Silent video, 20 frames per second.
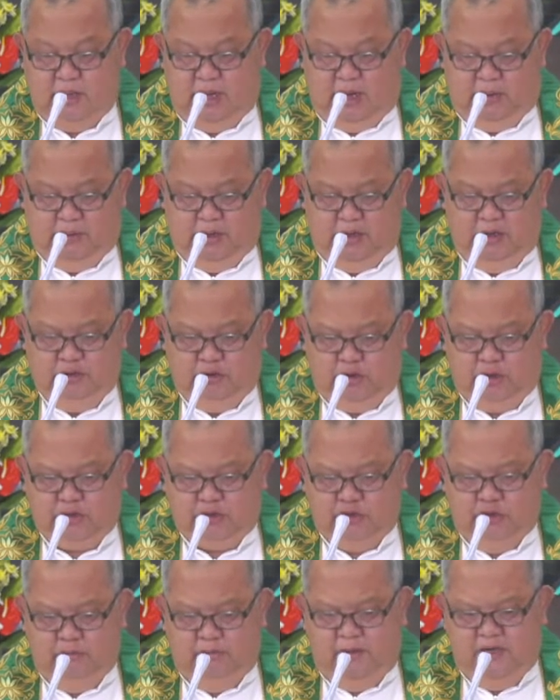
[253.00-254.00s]
Our
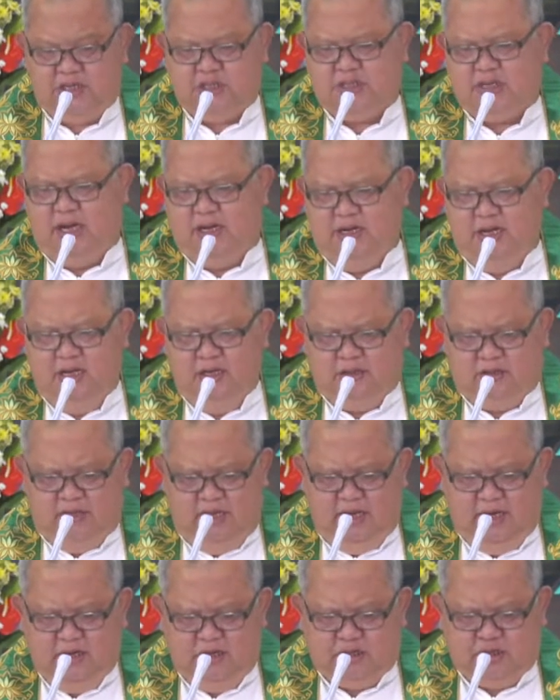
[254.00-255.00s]
Lord could be shedding
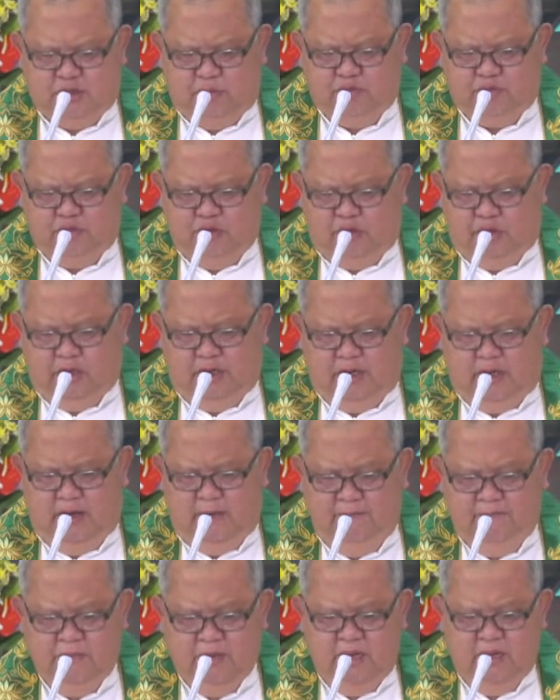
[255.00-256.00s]
tears of joy
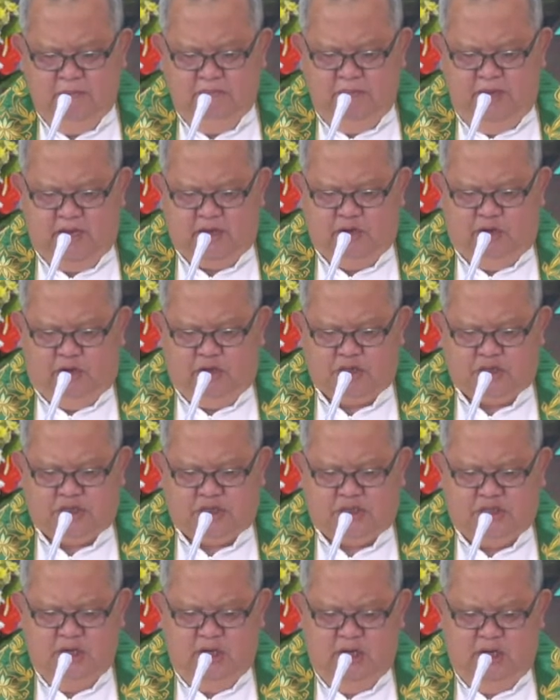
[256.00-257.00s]

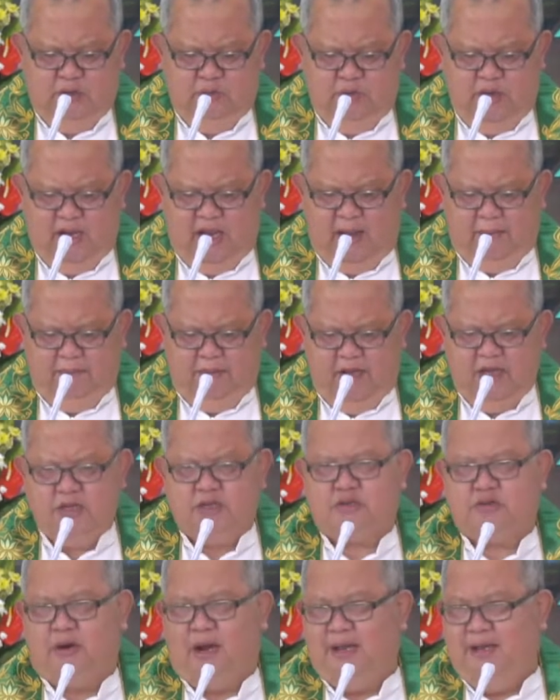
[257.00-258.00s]
because we have
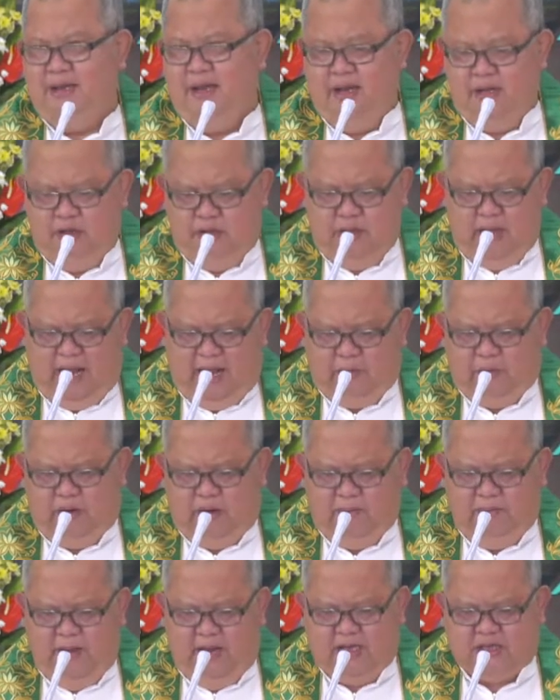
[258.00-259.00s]
been trying
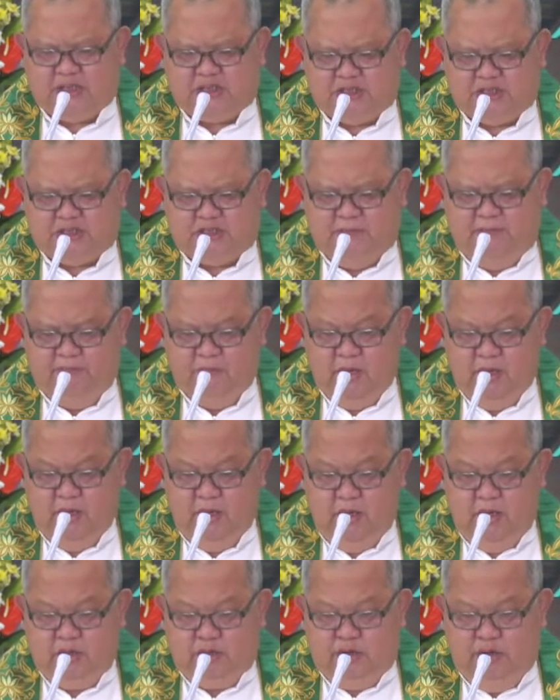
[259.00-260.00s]
our best
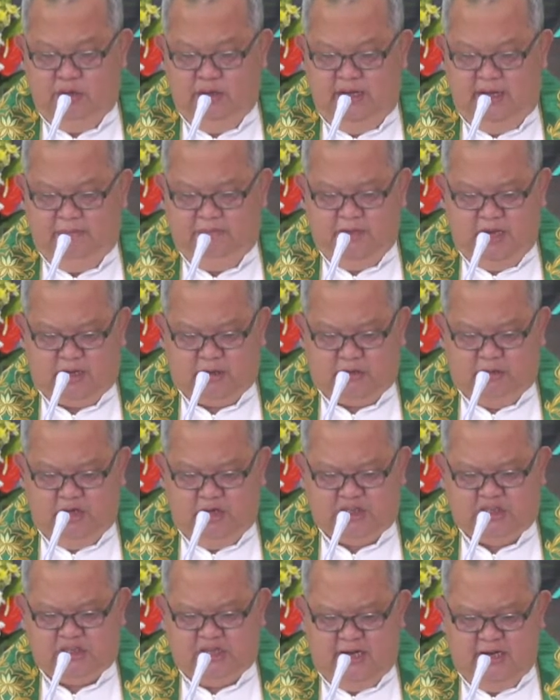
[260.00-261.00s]
to live the
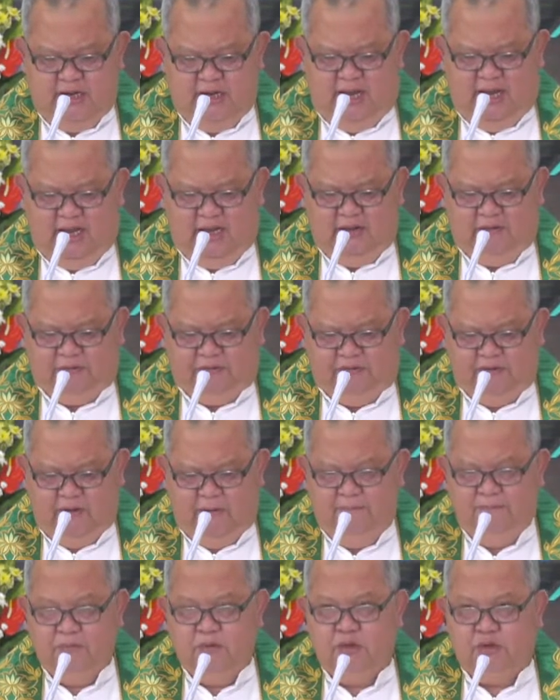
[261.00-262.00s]
Christian life
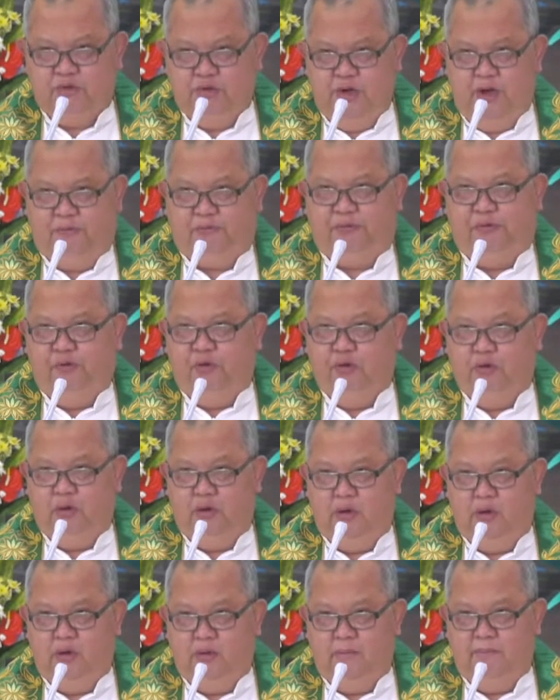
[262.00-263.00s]
to the
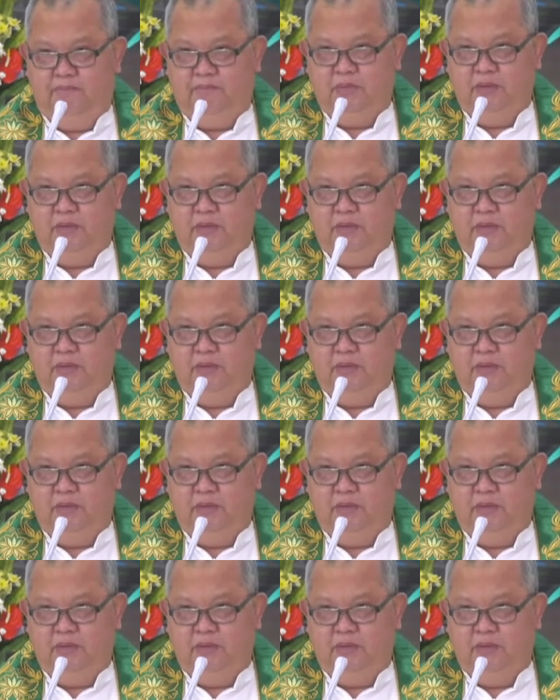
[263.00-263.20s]
full.